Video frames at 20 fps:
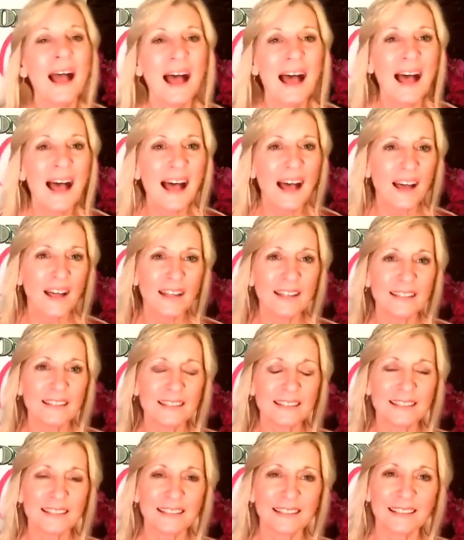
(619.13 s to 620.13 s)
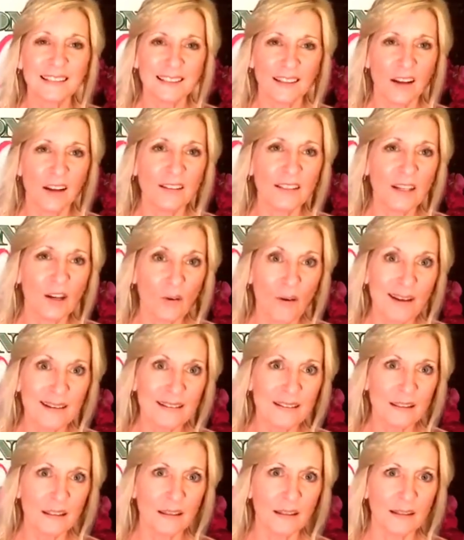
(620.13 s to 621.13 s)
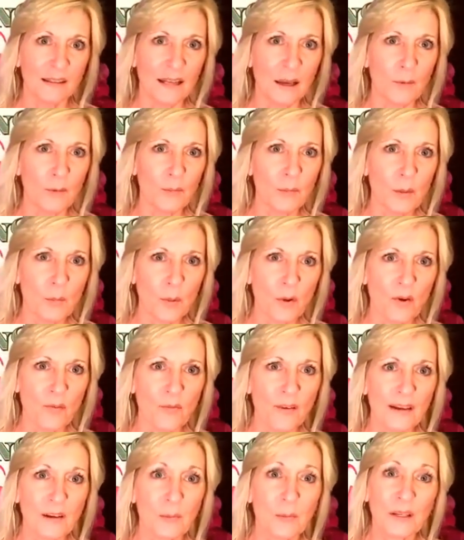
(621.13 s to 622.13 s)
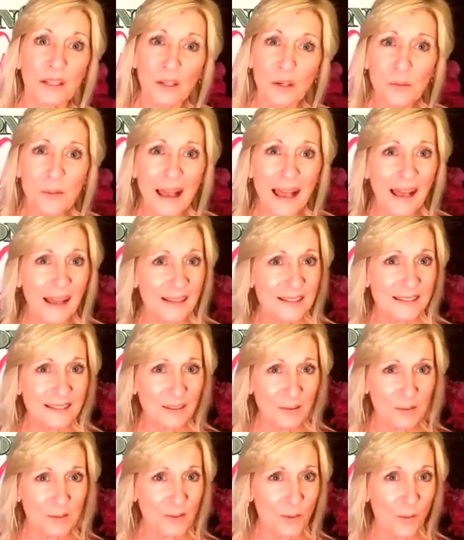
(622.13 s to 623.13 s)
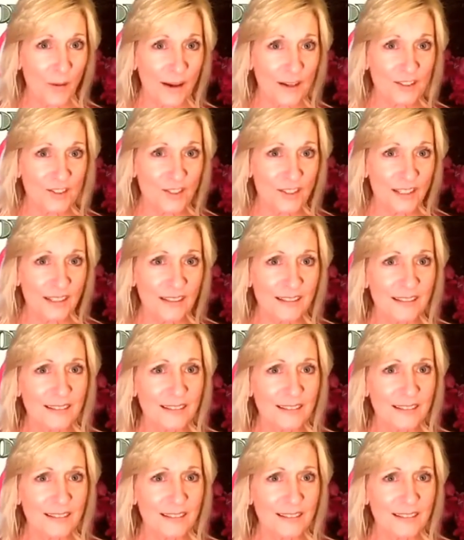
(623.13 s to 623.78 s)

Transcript: And, you know, ideally that would be perfect. When you ask those questions,